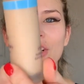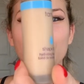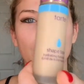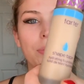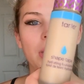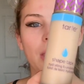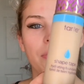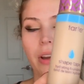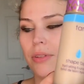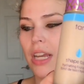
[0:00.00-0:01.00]
Shape Tape
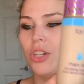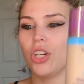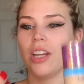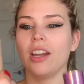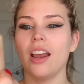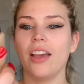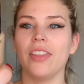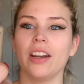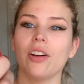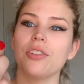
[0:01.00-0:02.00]
foundation, and
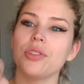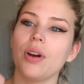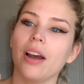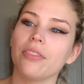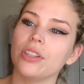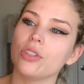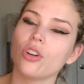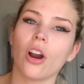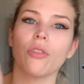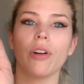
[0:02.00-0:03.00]
then I also have this
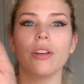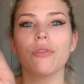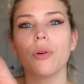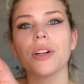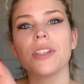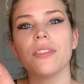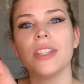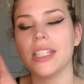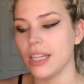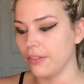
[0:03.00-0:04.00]
Tarte Rainforest of
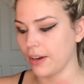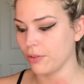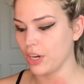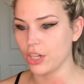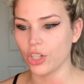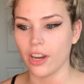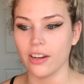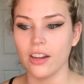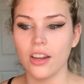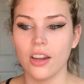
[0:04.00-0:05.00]
the Sea foundation.